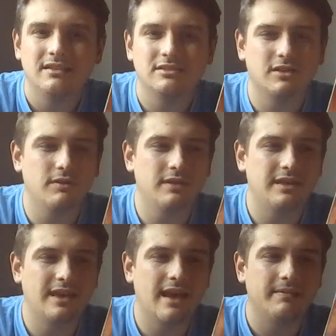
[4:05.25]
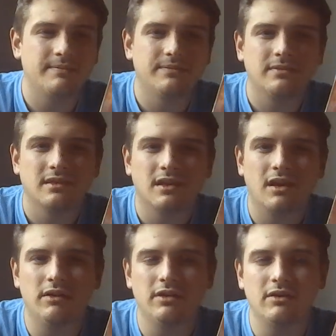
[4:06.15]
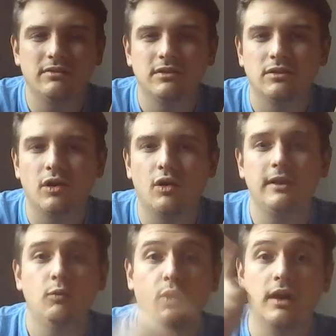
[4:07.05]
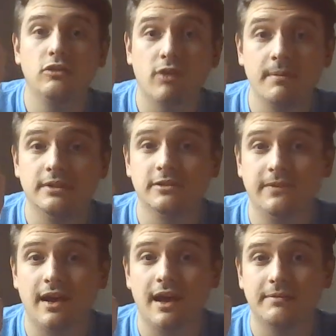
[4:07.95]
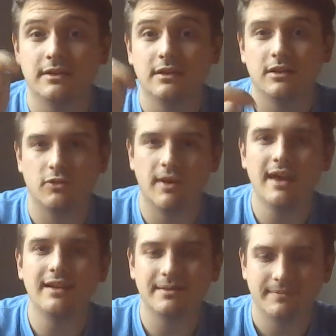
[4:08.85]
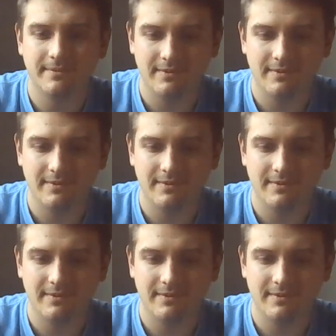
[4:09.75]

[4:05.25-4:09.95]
So yeah, although only one gremlin survived, Greta.